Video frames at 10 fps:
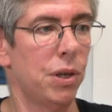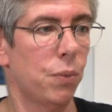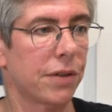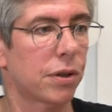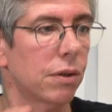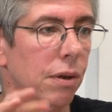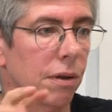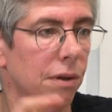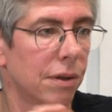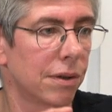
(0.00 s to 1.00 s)

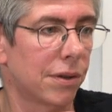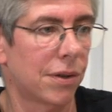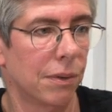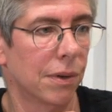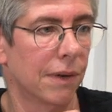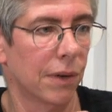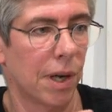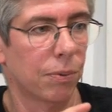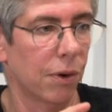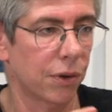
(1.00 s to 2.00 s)
Midwesterners who are
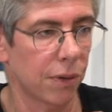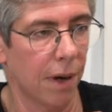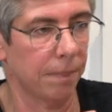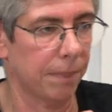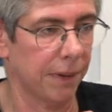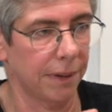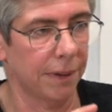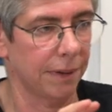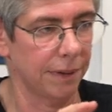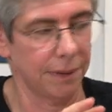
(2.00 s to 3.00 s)
very pro-Trump
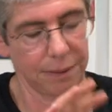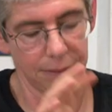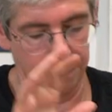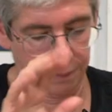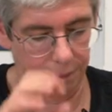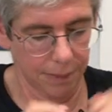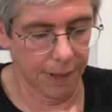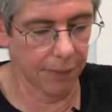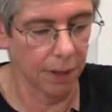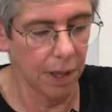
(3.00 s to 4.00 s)
and
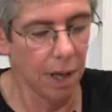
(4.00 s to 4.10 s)
whatever.